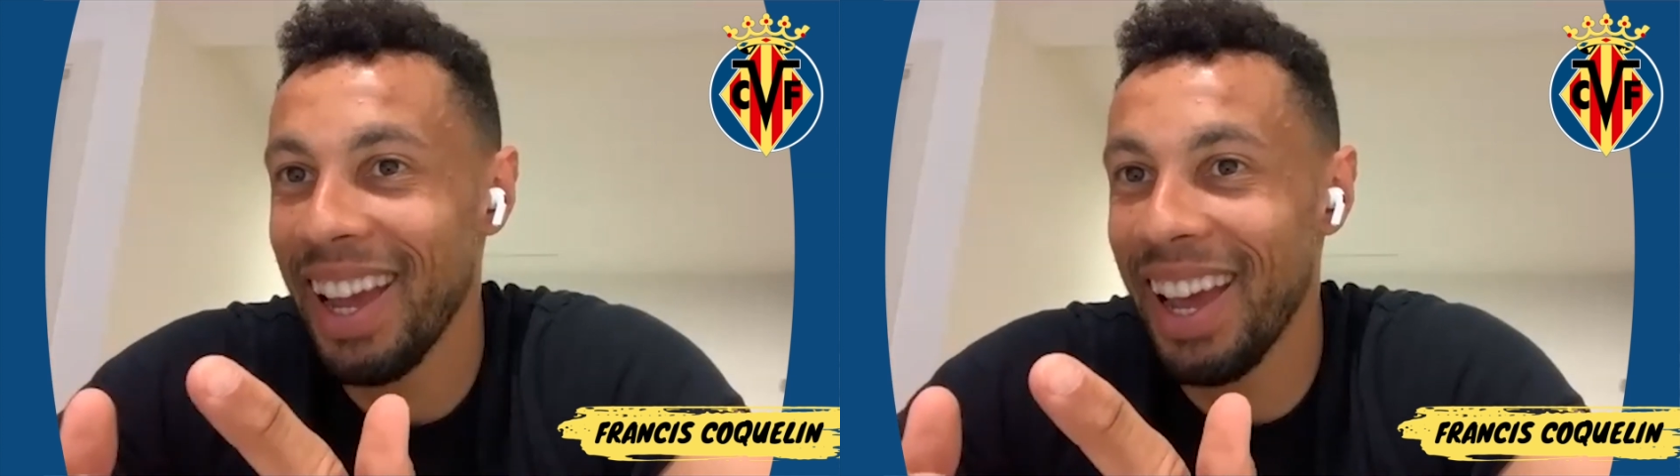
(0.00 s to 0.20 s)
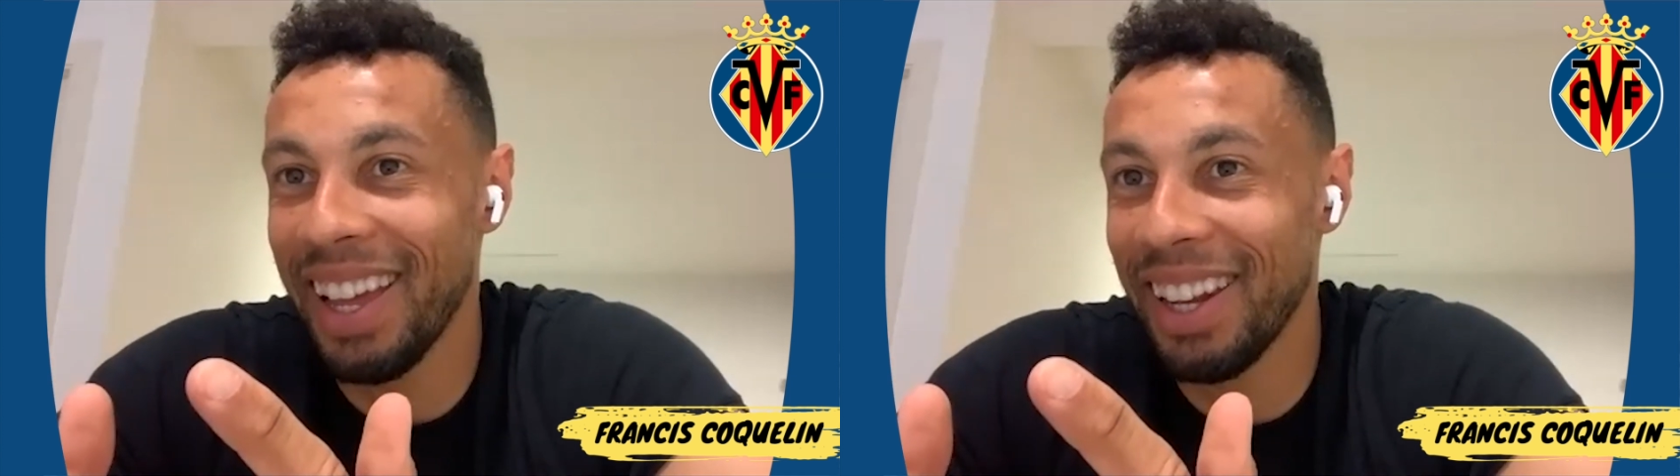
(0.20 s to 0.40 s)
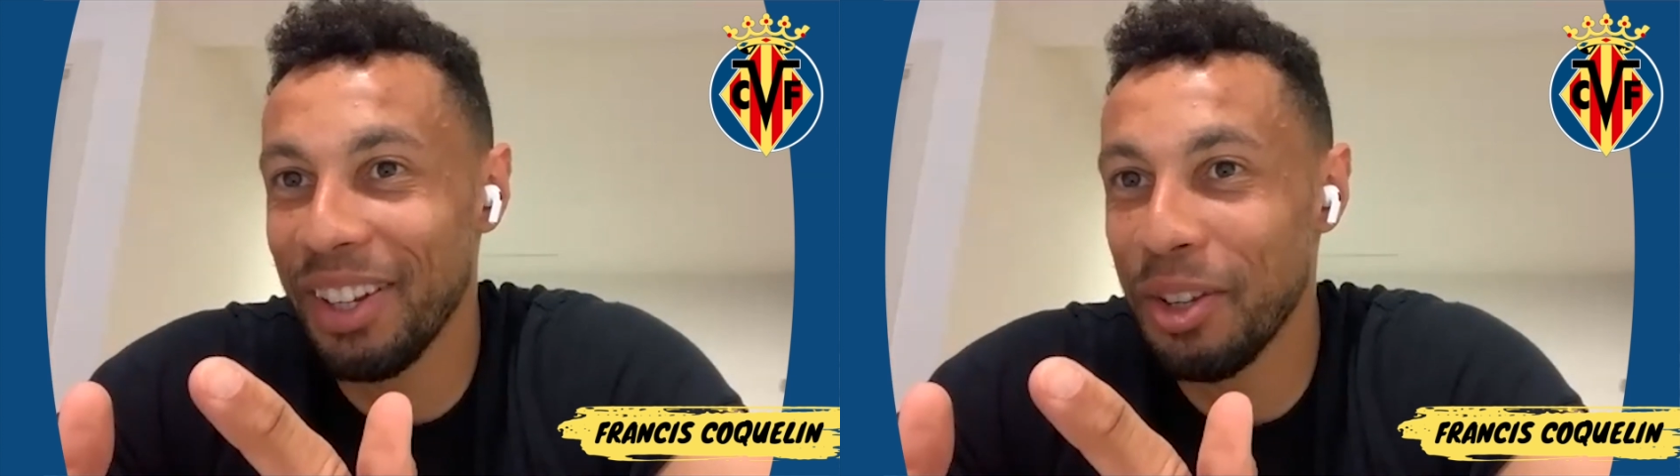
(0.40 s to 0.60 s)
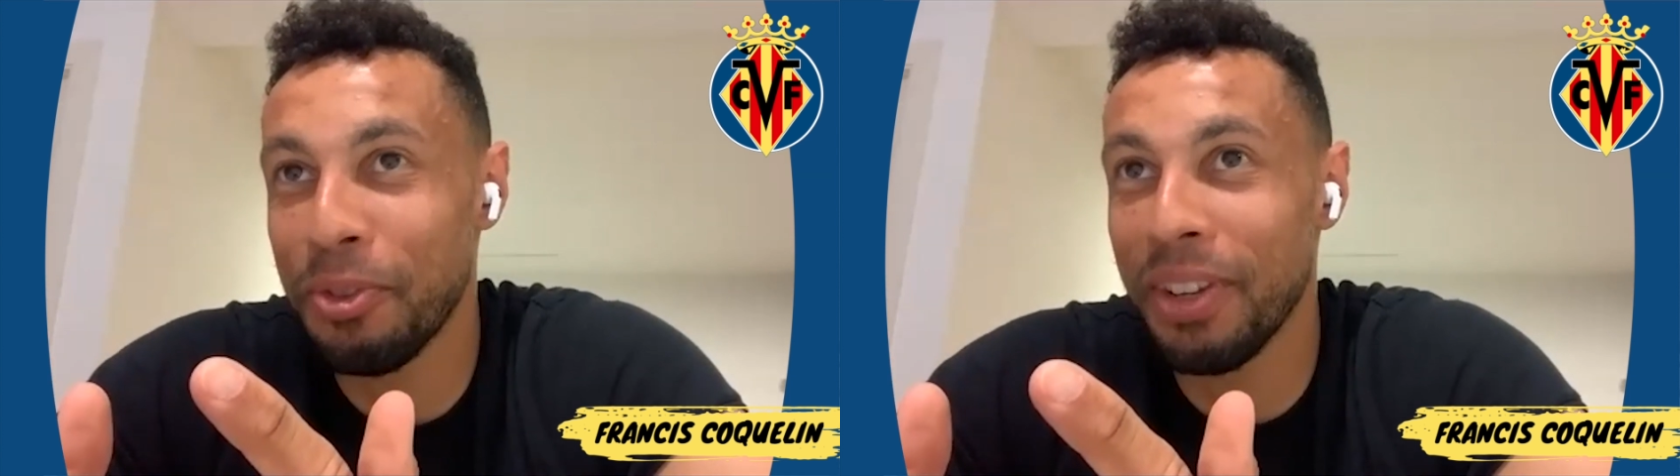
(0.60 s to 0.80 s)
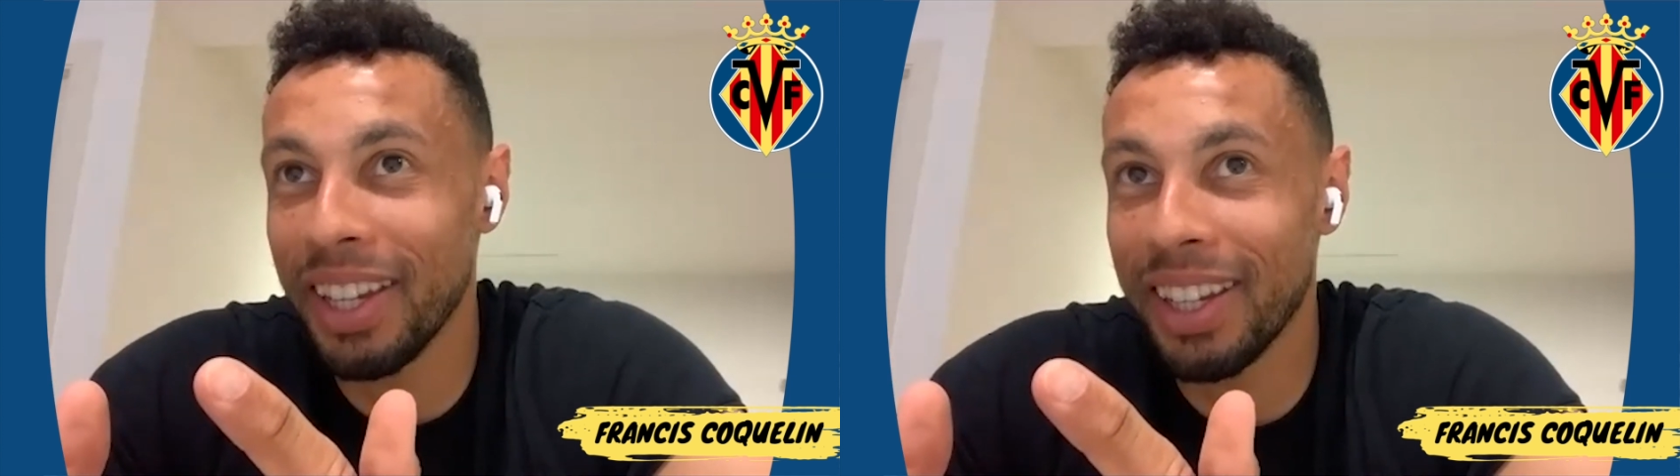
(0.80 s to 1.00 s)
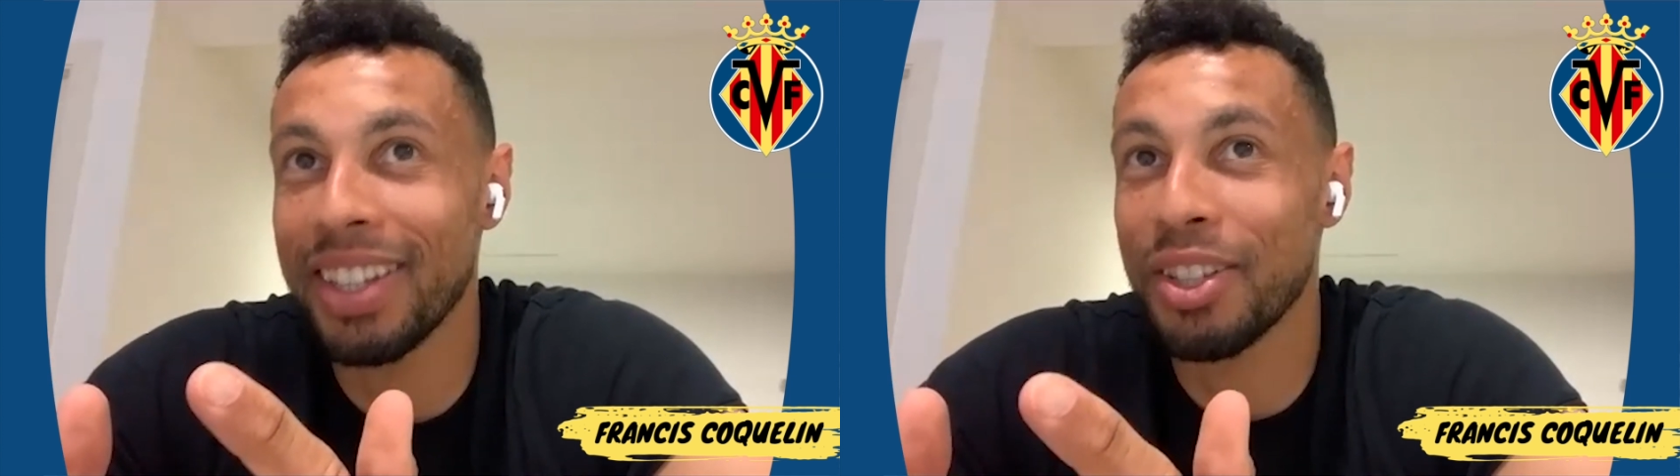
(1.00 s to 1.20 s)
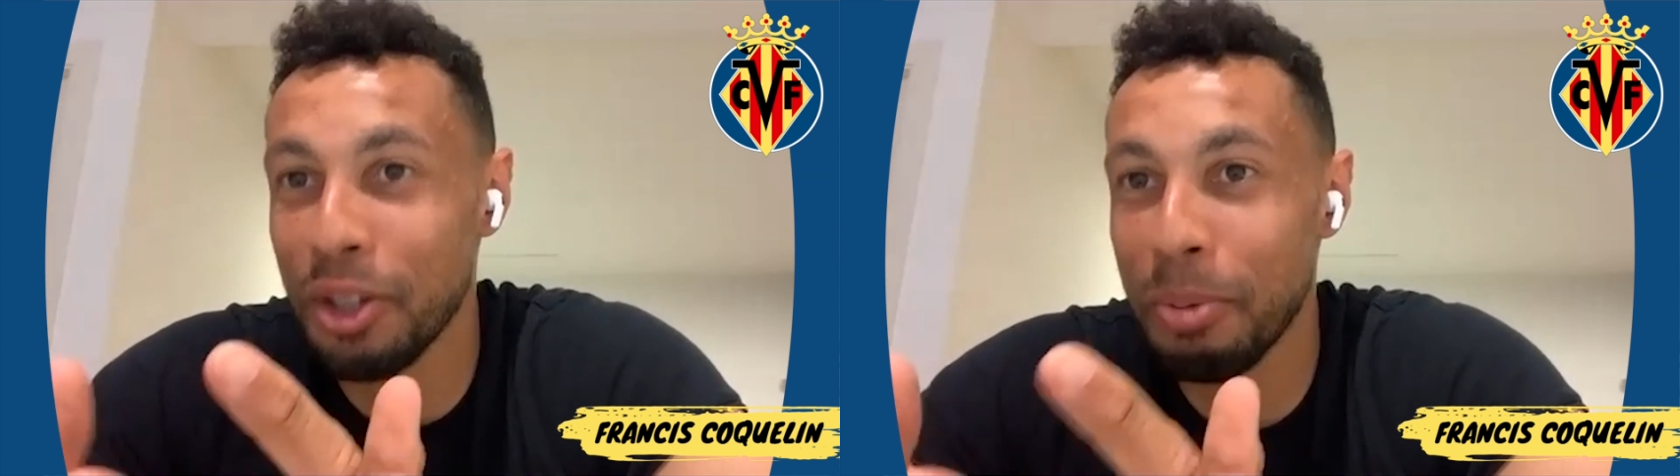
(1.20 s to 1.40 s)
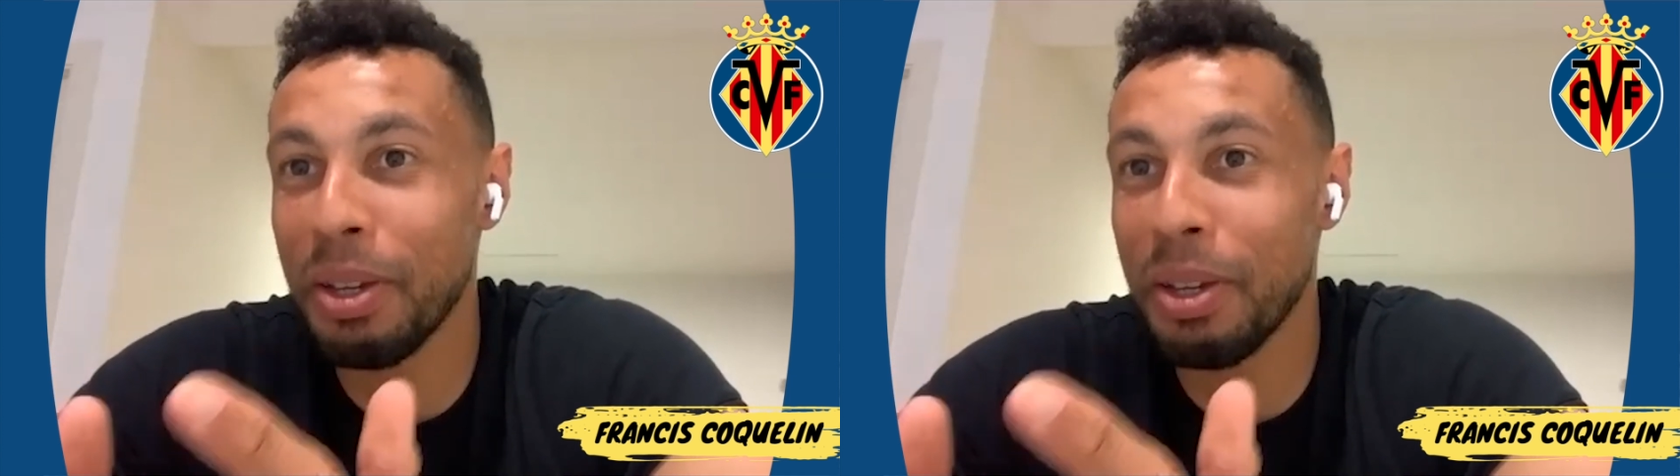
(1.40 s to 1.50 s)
and you think it's going to